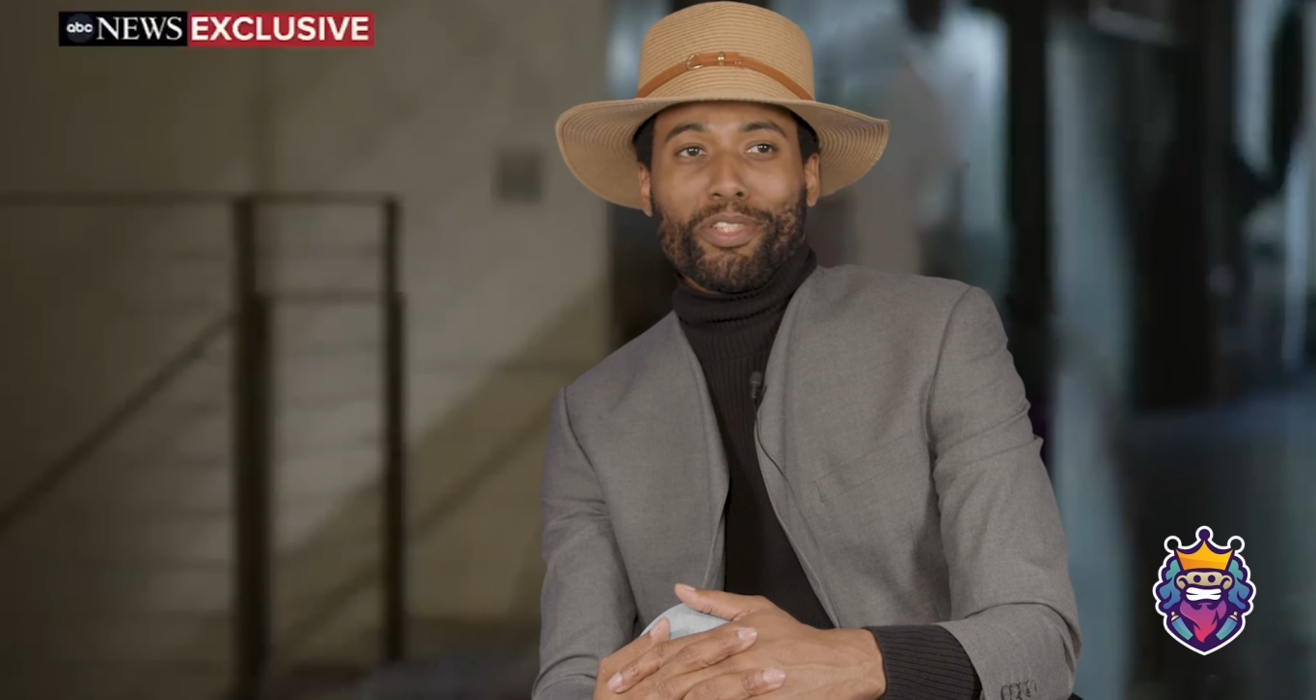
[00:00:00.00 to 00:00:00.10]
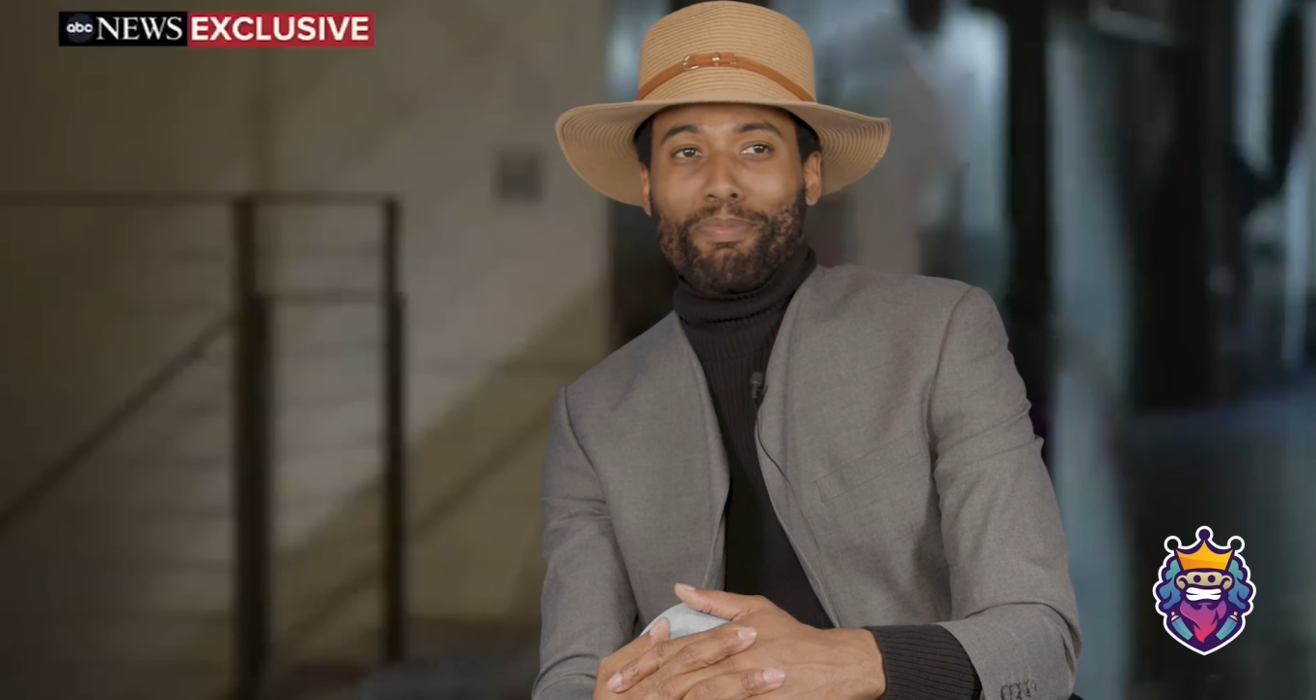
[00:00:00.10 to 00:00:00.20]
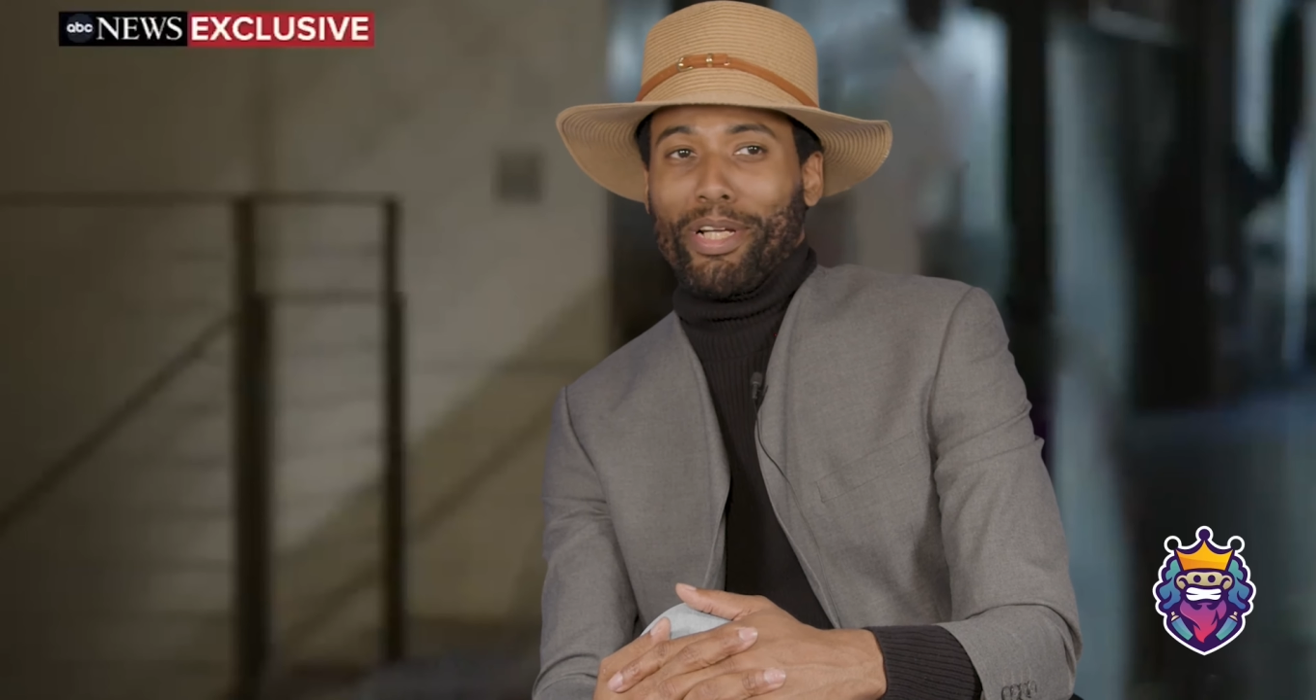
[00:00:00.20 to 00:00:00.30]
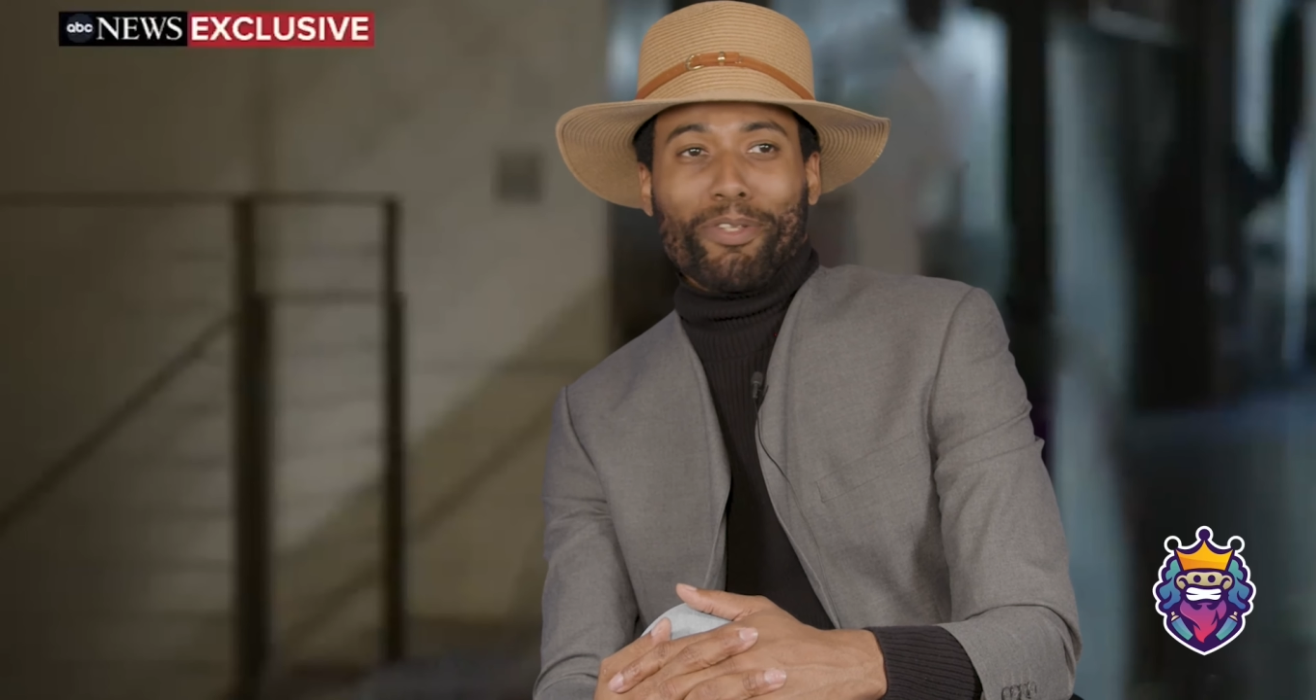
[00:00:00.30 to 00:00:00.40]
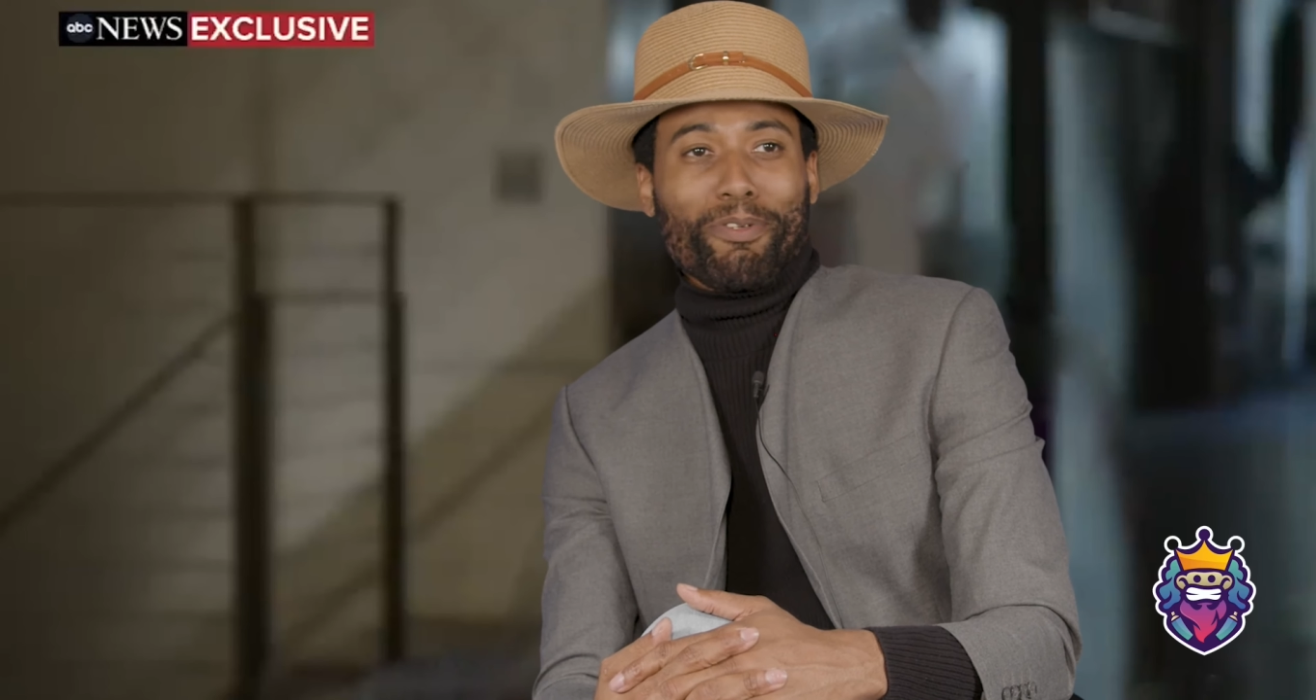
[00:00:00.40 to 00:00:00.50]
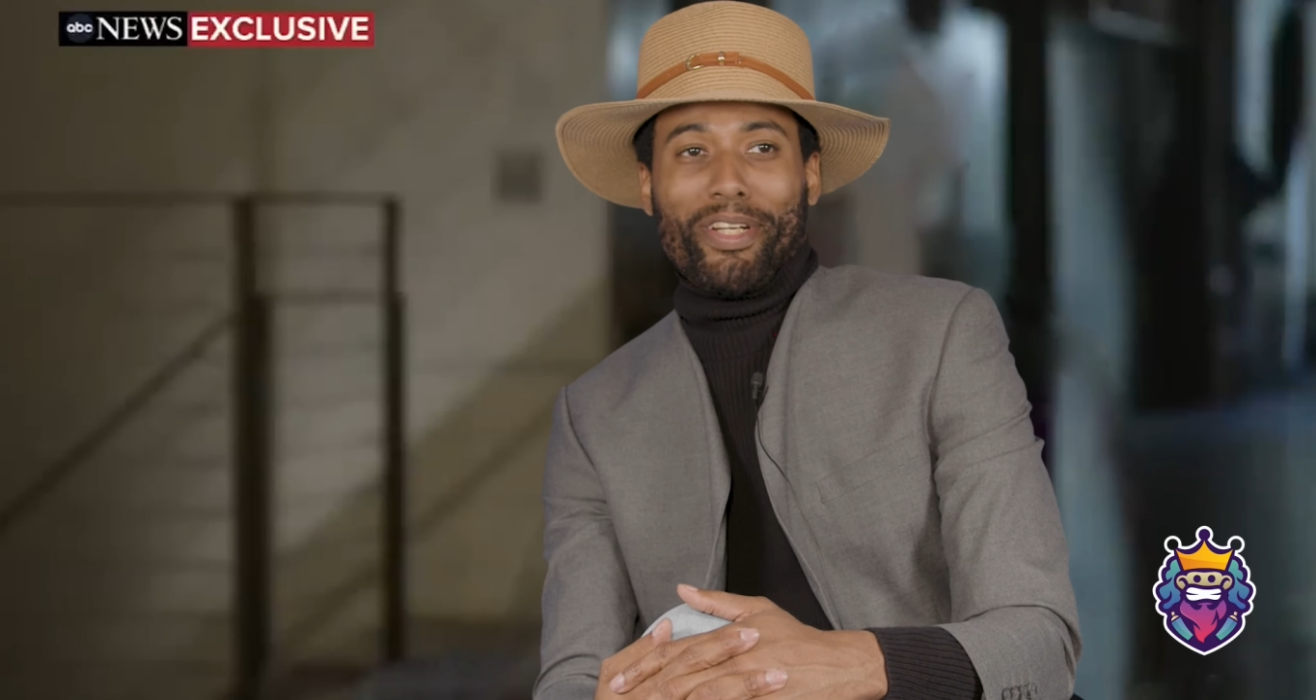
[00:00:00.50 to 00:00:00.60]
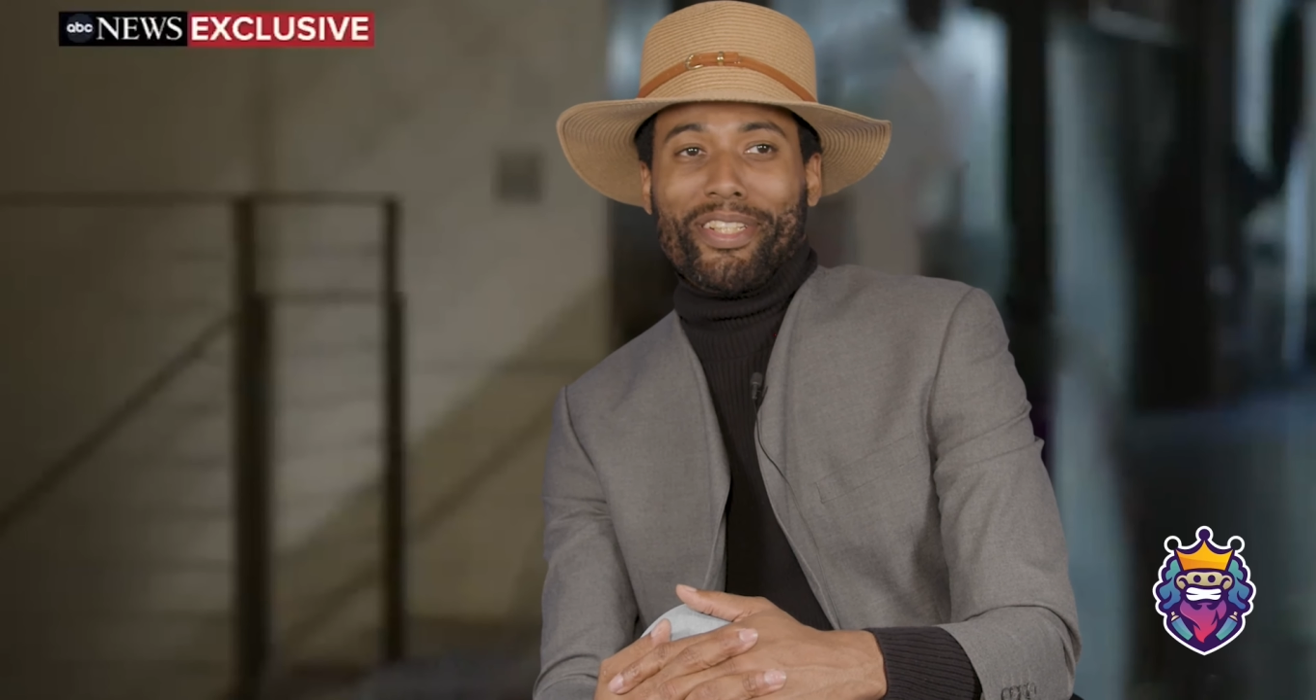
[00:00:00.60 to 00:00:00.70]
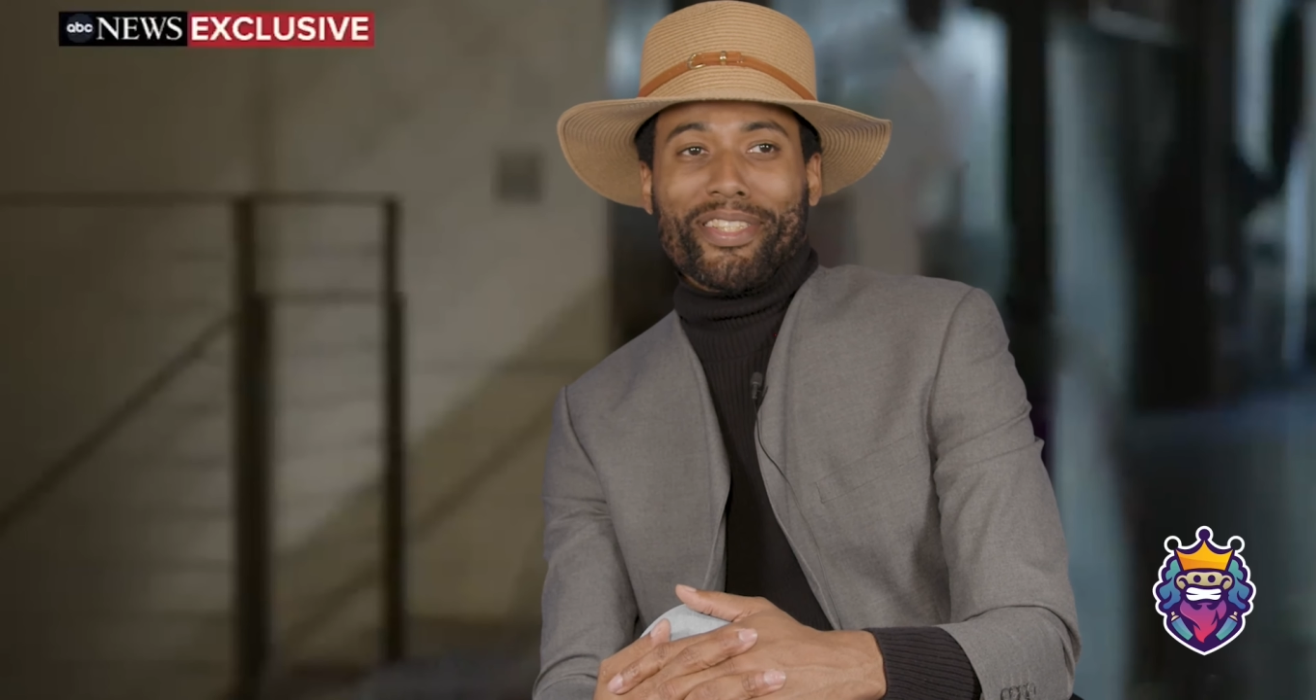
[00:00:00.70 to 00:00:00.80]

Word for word: Coretta